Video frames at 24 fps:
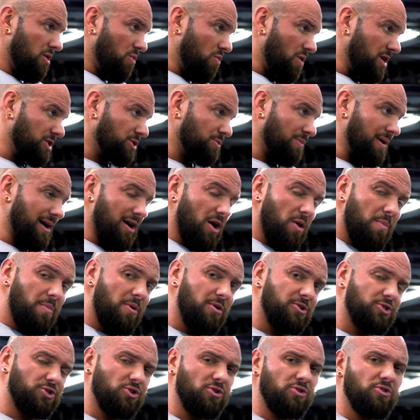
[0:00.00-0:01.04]
watch my
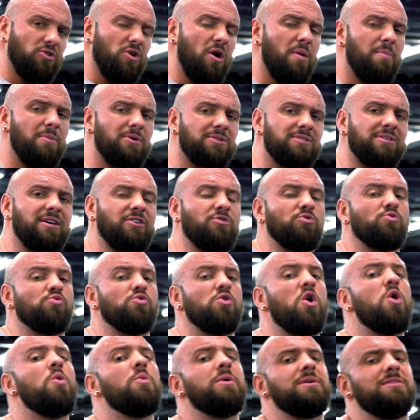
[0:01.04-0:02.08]
elbows, you're almost like
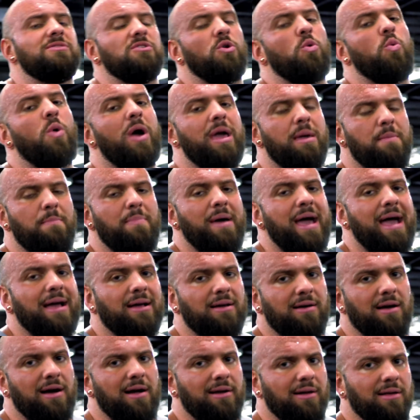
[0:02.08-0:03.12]
rowing the weight
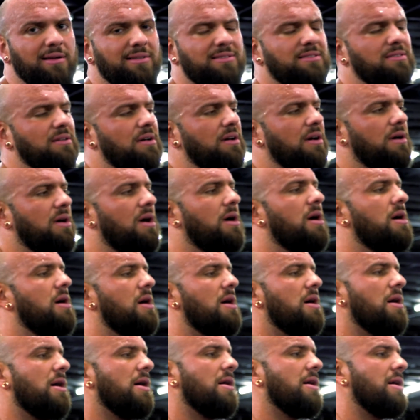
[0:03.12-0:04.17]
back kinda.
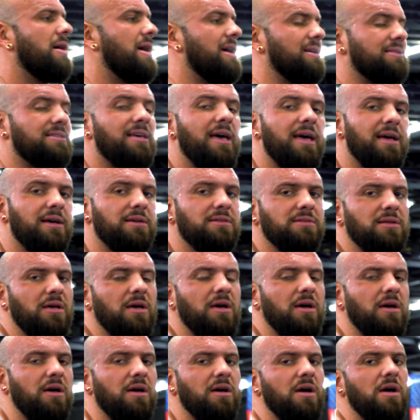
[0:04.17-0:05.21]
It takes
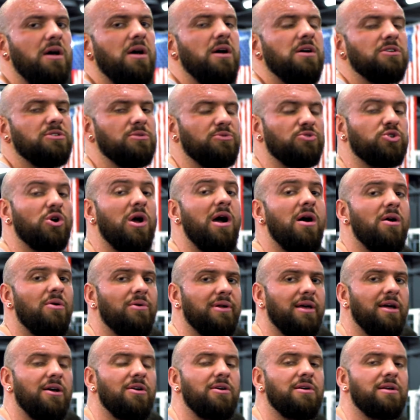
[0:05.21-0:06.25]
some trial
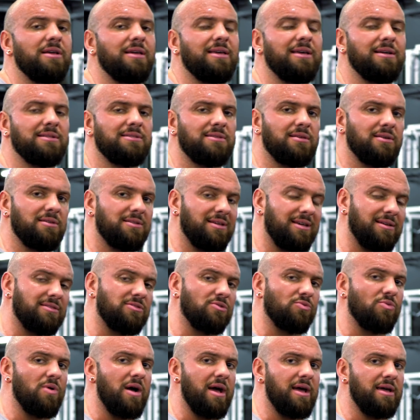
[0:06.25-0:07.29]
and error to get
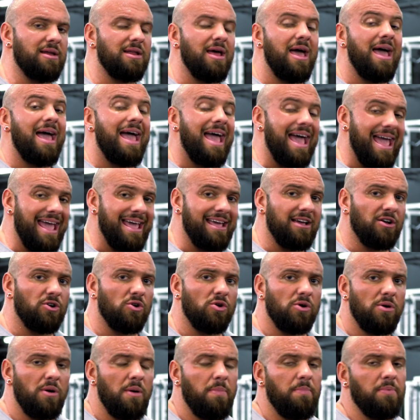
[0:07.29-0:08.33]
the right
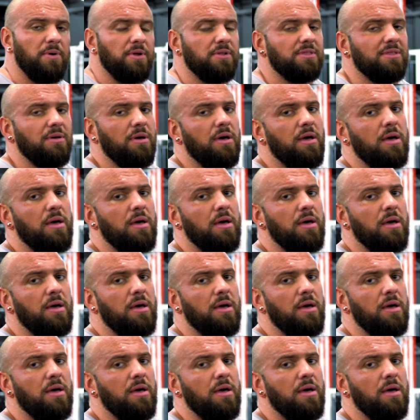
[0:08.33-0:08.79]
angle, but